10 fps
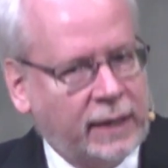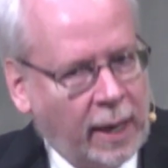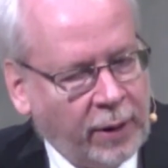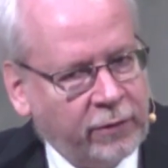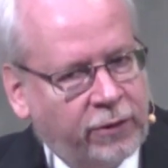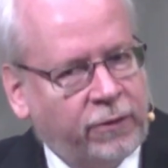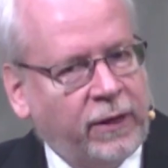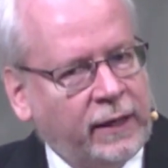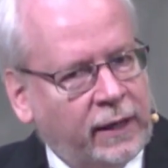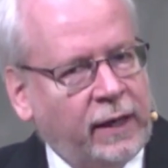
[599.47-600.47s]
about
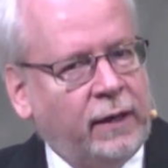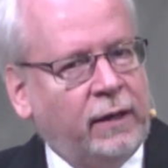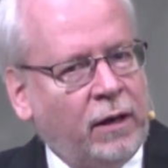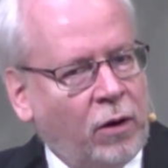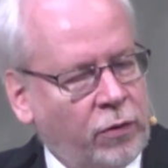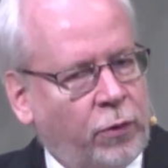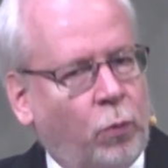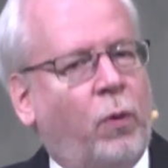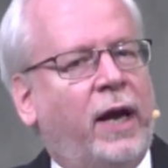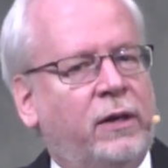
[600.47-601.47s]
thinking the
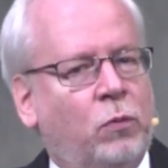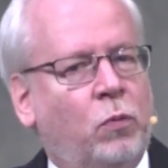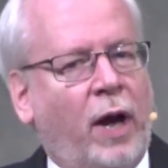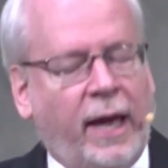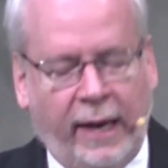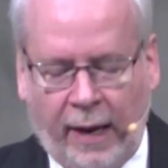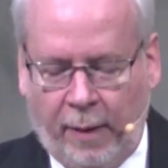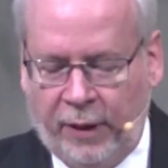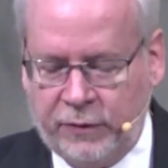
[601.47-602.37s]
right way about